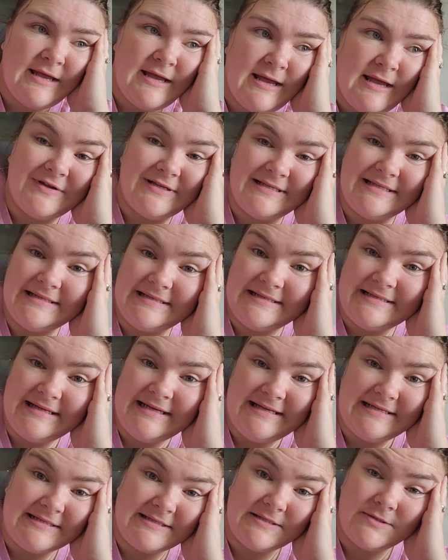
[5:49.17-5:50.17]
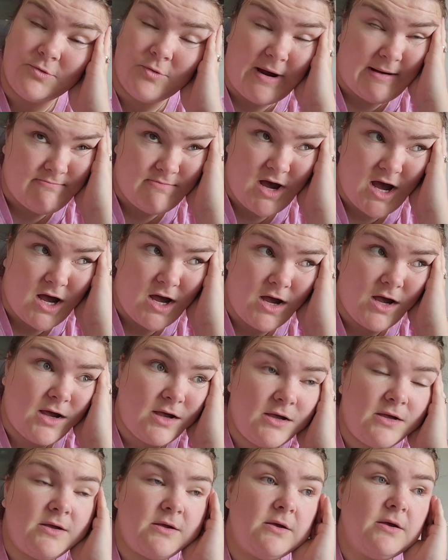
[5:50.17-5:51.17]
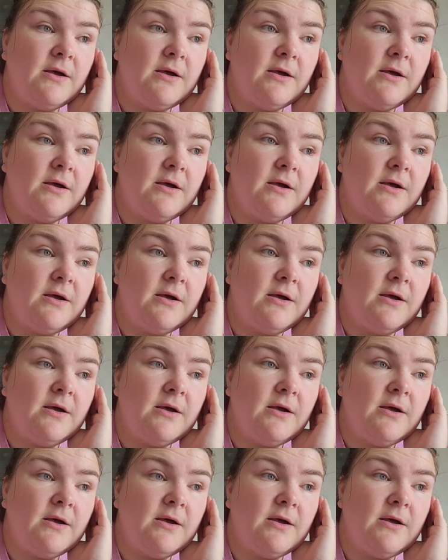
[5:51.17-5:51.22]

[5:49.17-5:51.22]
He visits his grandma.